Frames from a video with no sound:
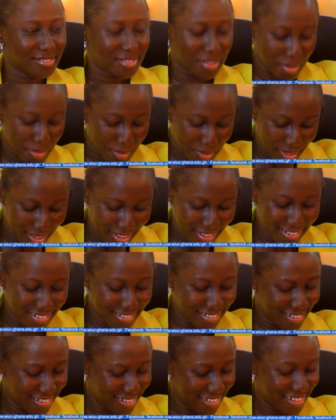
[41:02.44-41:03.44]
Okay.
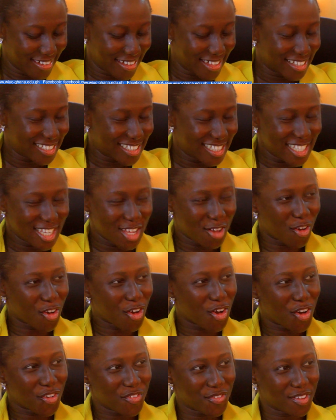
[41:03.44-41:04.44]
Tea or
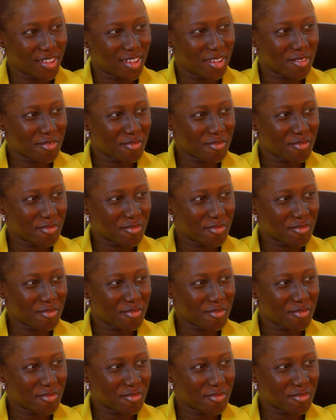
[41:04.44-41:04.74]
coffee?